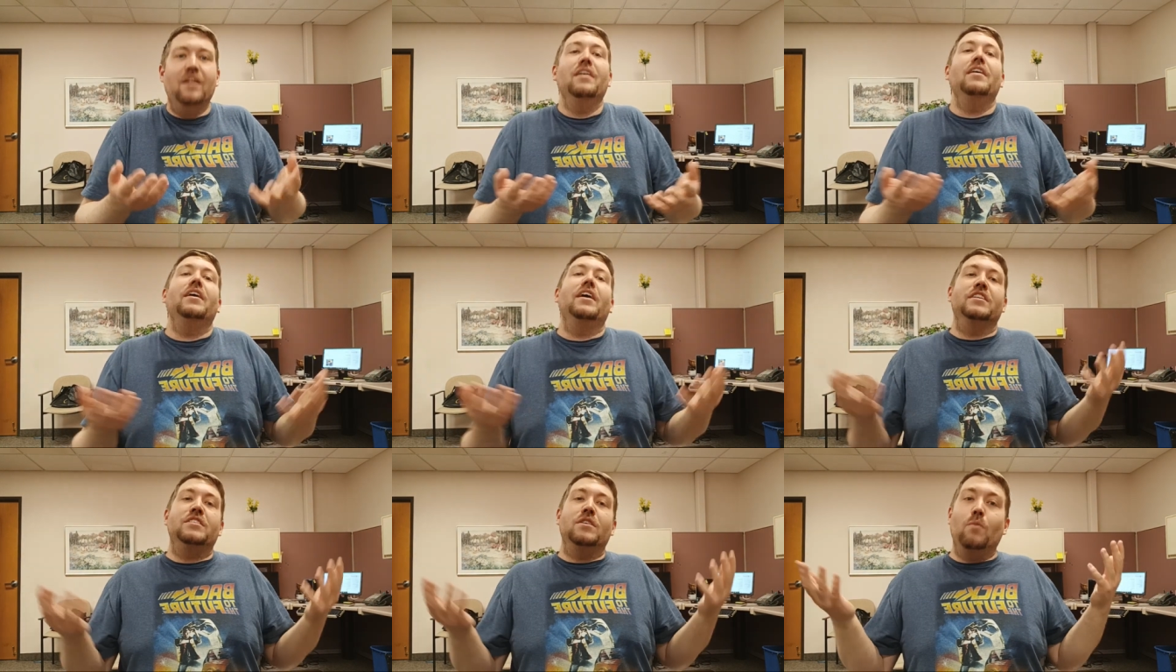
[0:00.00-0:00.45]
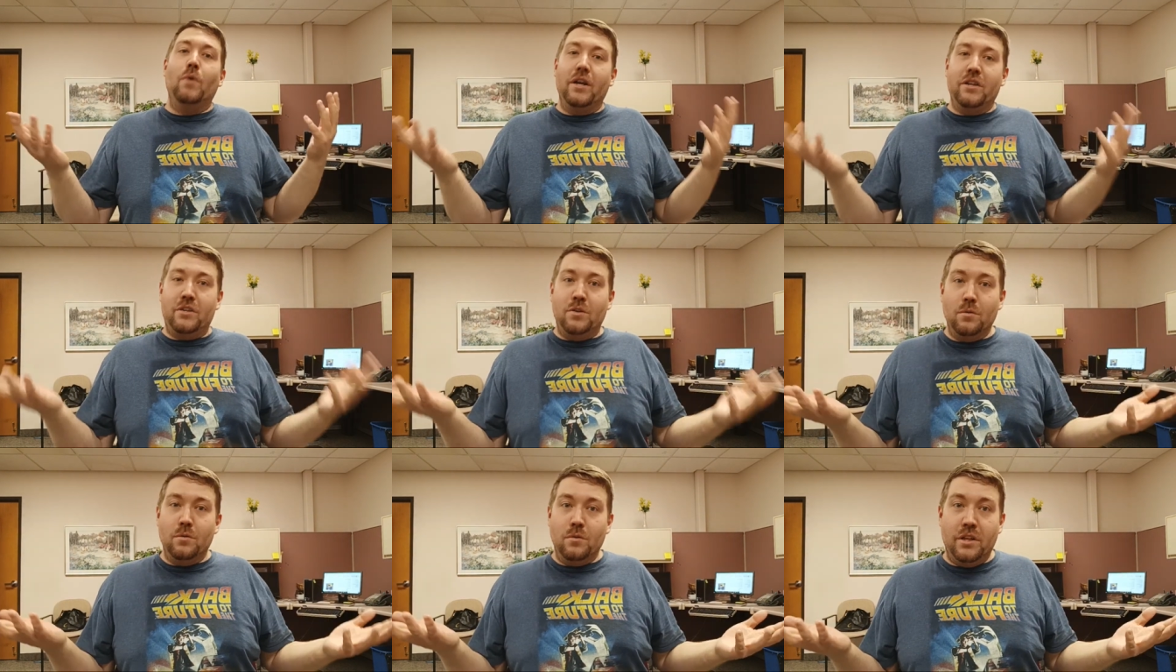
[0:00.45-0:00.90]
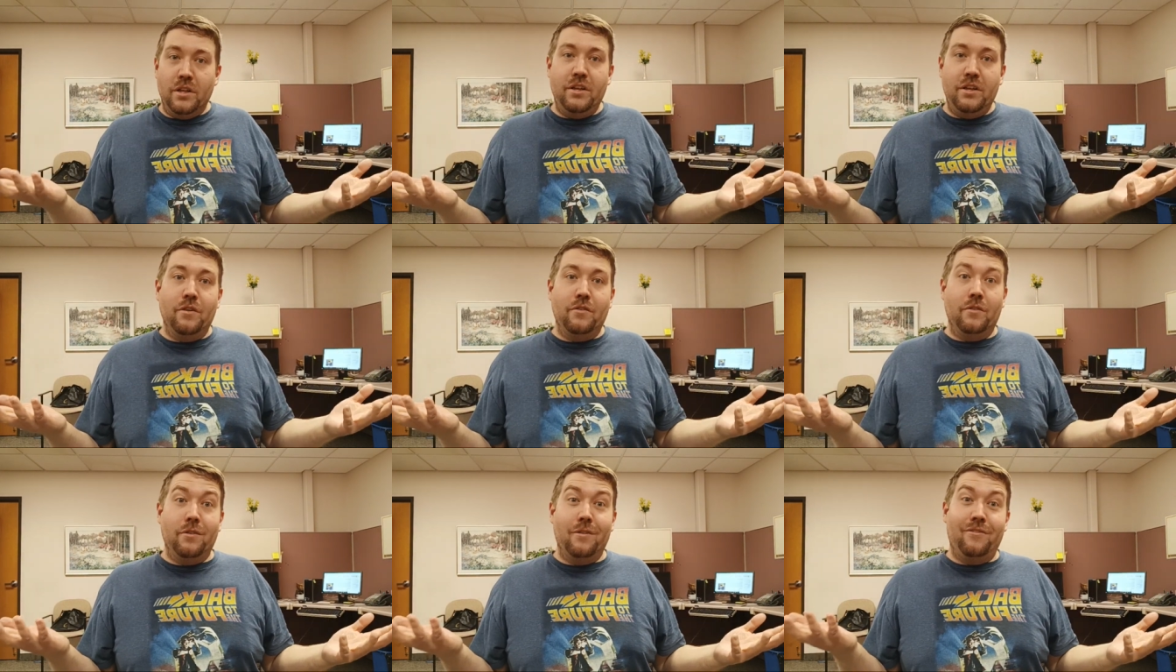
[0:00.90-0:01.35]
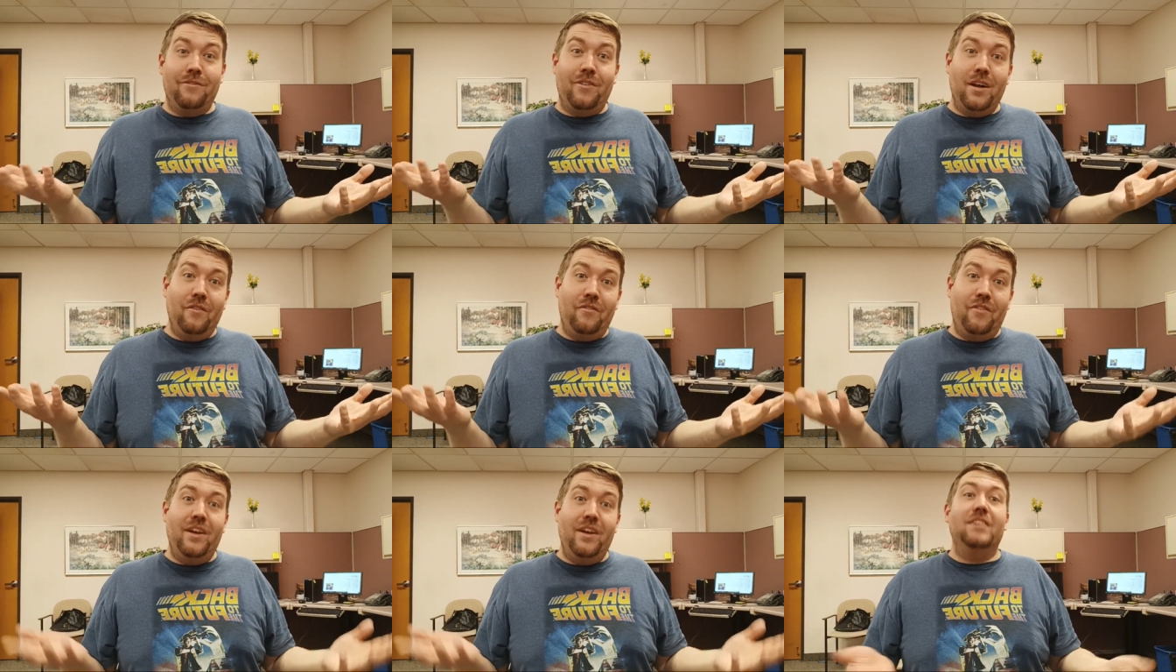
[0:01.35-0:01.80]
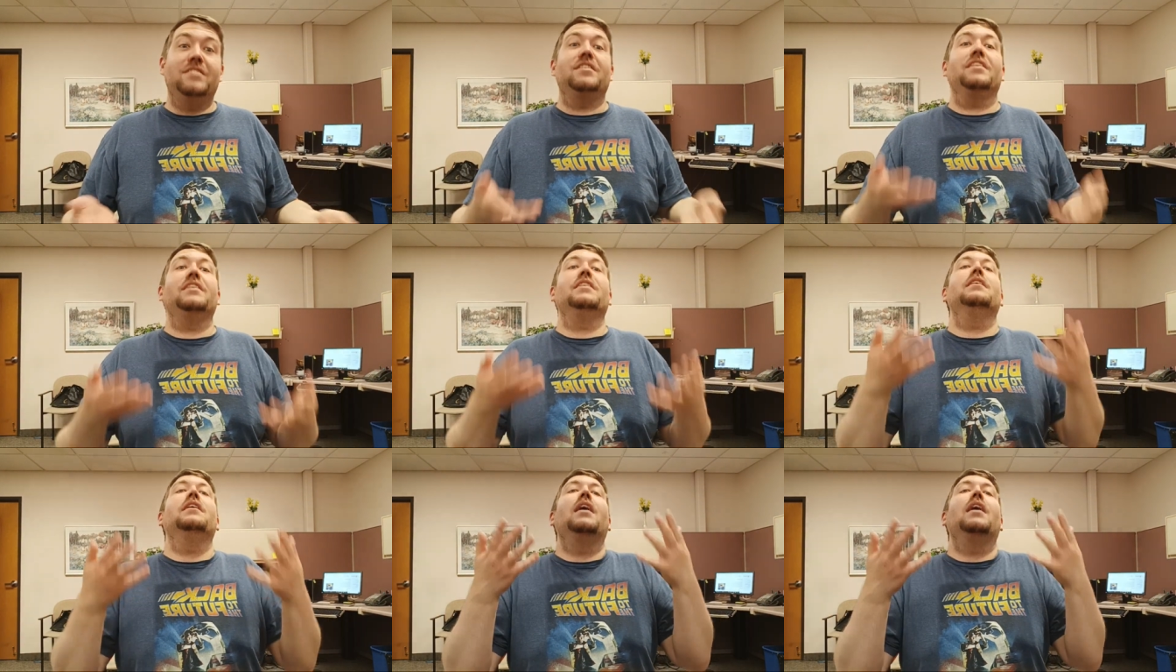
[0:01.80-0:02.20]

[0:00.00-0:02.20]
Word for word: Is it way too linear for a Final Fantasy?